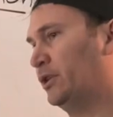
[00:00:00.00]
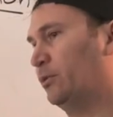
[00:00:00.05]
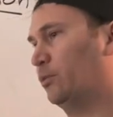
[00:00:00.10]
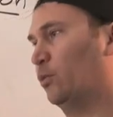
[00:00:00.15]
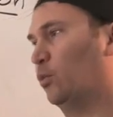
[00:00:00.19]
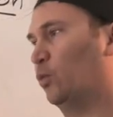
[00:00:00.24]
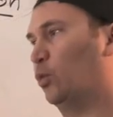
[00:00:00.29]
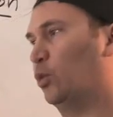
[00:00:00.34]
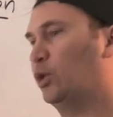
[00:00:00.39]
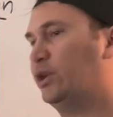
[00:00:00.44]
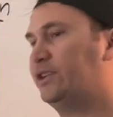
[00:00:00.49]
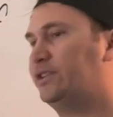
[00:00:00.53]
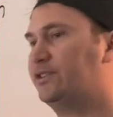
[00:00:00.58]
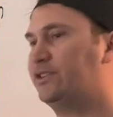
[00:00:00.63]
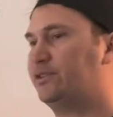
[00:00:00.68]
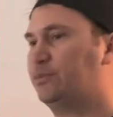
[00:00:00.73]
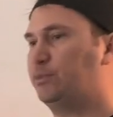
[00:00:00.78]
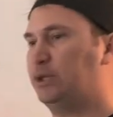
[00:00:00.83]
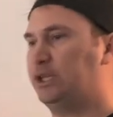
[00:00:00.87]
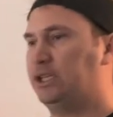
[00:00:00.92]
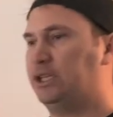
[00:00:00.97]
What does
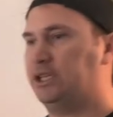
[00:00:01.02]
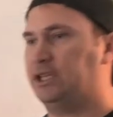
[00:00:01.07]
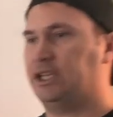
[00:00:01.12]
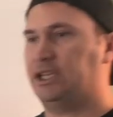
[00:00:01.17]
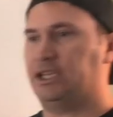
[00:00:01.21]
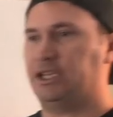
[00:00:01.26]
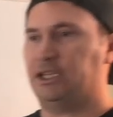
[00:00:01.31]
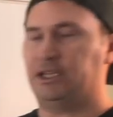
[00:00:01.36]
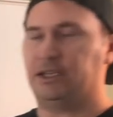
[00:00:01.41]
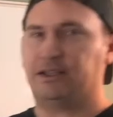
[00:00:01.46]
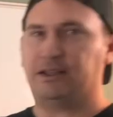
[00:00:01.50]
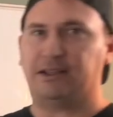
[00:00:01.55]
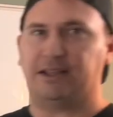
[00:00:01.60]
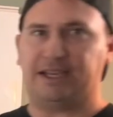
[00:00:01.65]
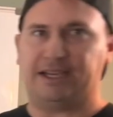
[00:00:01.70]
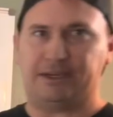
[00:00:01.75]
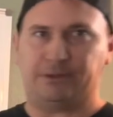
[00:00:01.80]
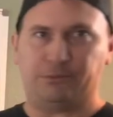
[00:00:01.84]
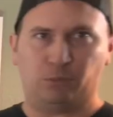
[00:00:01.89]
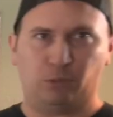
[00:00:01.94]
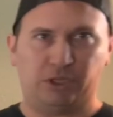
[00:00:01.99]
this mean in
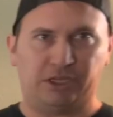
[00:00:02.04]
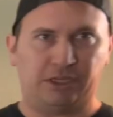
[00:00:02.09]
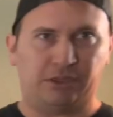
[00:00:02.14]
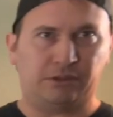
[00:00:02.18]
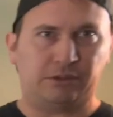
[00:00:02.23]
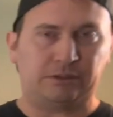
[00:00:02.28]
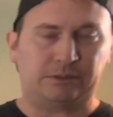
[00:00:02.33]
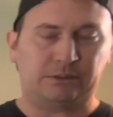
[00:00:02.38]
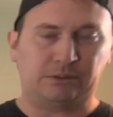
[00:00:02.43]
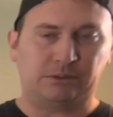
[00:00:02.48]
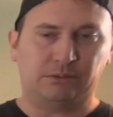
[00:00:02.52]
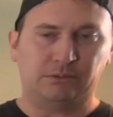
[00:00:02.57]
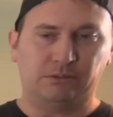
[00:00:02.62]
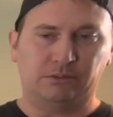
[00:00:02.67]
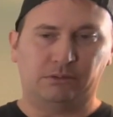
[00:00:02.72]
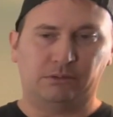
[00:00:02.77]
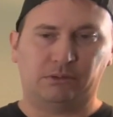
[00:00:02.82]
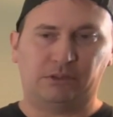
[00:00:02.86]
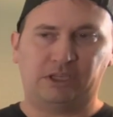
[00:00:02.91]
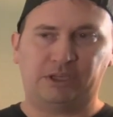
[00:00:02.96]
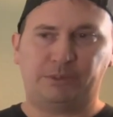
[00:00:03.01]
cloud? Well,
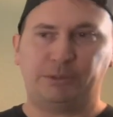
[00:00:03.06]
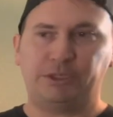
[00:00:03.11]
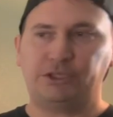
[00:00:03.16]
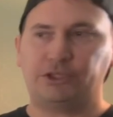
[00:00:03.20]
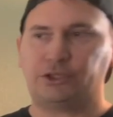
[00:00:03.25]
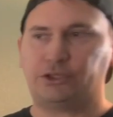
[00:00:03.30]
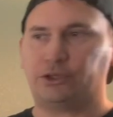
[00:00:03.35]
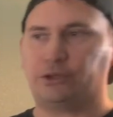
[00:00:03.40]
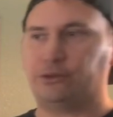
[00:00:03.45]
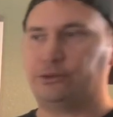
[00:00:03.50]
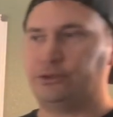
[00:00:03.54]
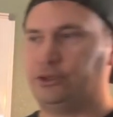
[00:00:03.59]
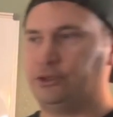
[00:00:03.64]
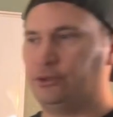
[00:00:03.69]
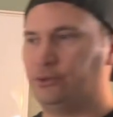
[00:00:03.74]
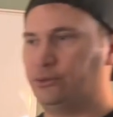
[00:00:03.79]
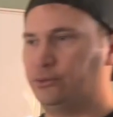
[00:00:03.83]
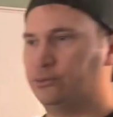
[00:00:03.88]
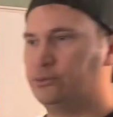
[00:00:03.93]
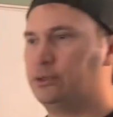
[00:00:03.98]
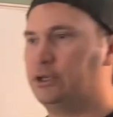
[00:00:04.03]
let me show
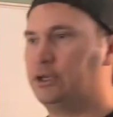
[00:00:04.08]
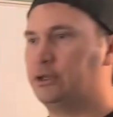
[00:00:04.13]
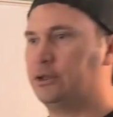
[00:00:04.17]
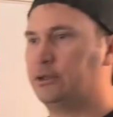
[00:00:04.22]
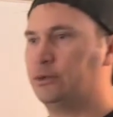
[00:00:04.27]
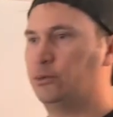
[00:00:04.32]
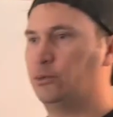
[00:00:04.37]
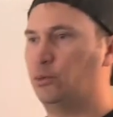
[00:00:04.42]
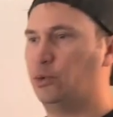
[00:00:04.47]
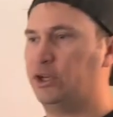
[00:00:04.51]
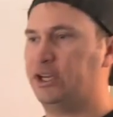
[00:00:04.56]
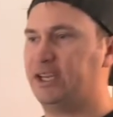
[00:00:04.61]
you what